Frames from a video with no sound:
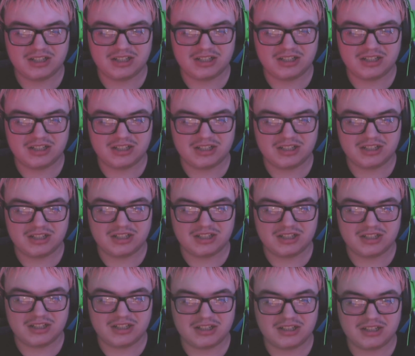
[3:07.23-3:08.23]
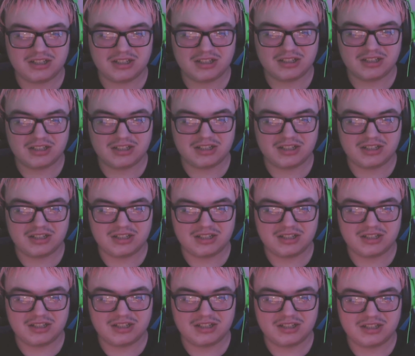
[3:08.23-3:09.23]

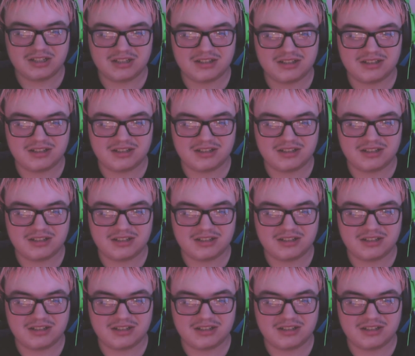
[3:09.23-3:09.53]
Nobody speaks.